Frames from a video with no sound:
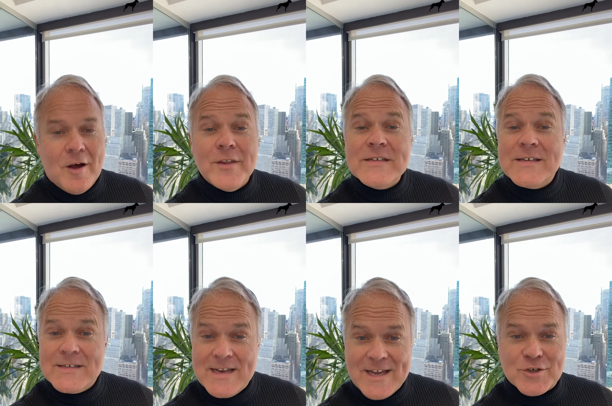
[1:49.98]
On this
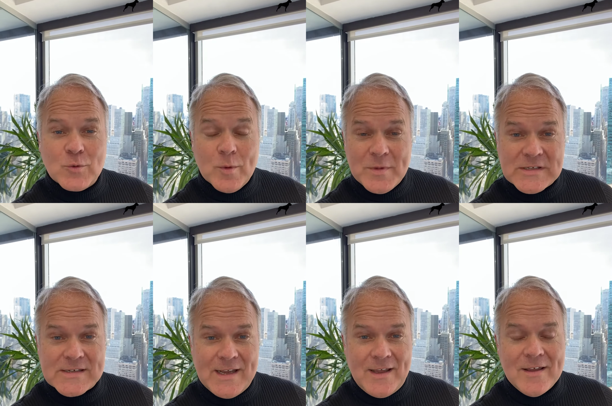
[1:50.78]
International Women's
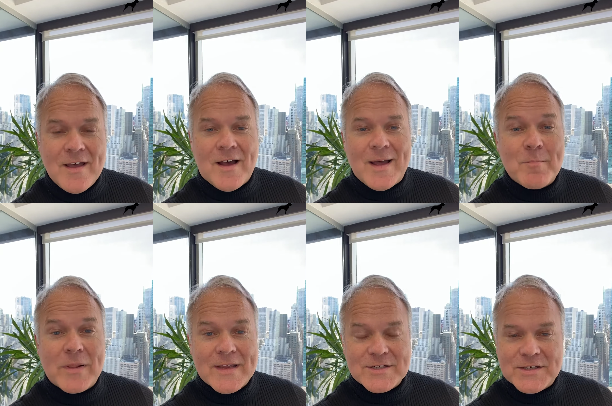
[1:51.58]
Day, I'm
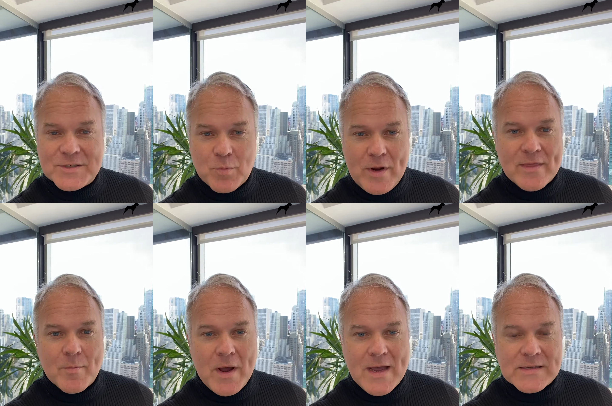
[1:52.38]
pledging to break the
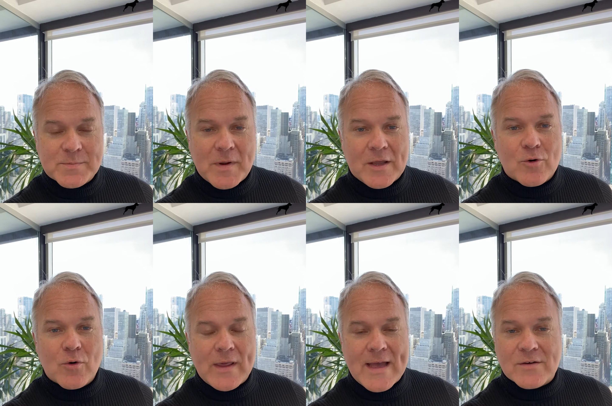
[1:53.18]
bias by
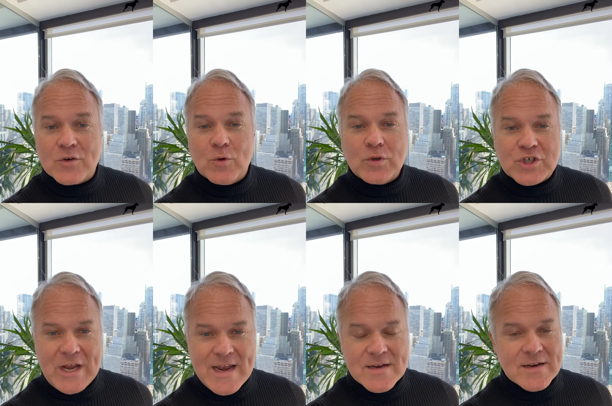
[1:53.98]
calling out all
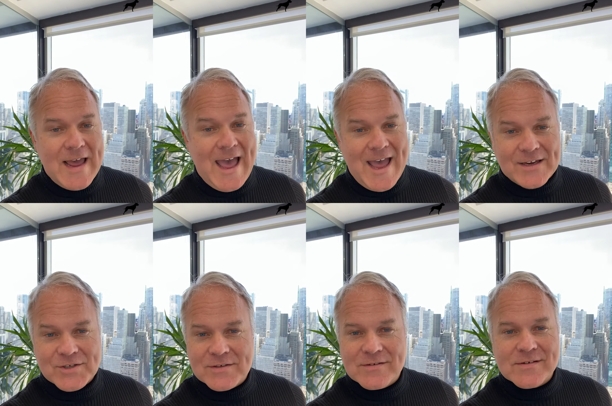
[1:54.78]
gendered
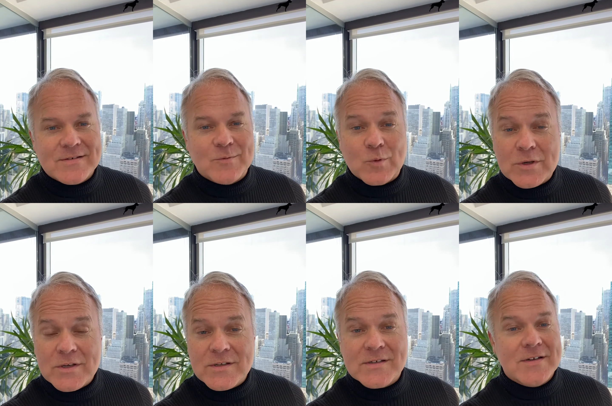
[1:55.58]
actions,
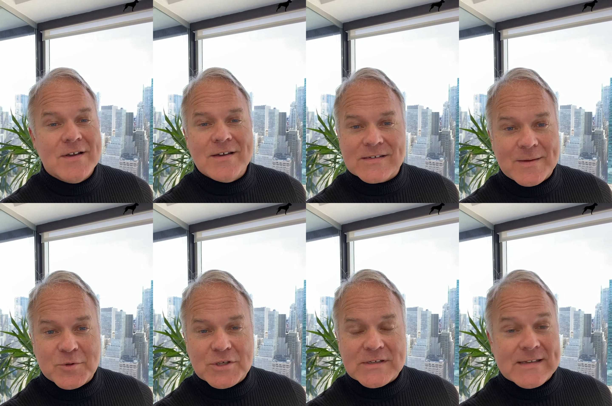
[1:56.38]
words,
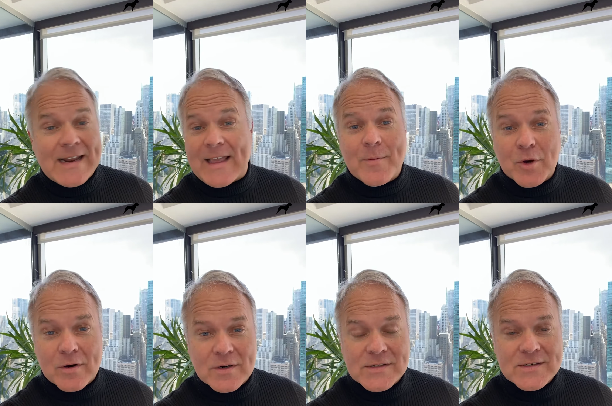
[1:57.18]
assumptions that I come
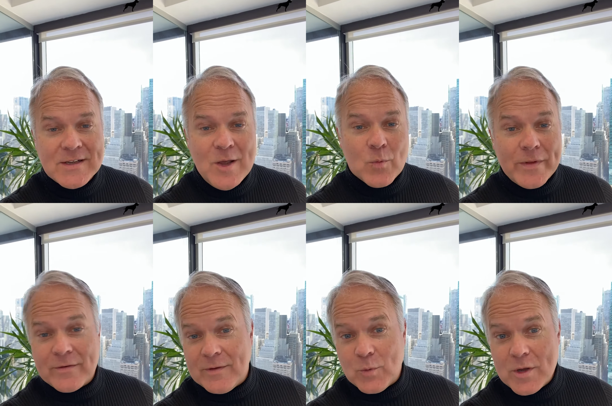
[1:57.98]
across, whether
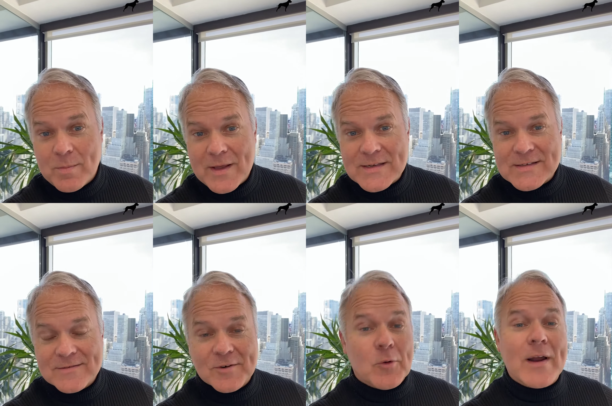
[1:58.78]
in the workplace
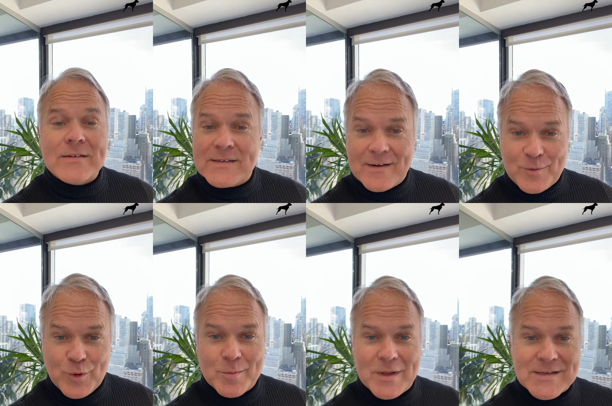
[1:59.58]
or outside of the
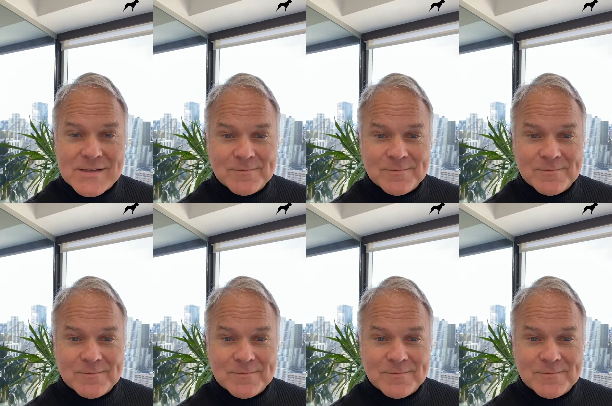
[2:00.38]
workplace.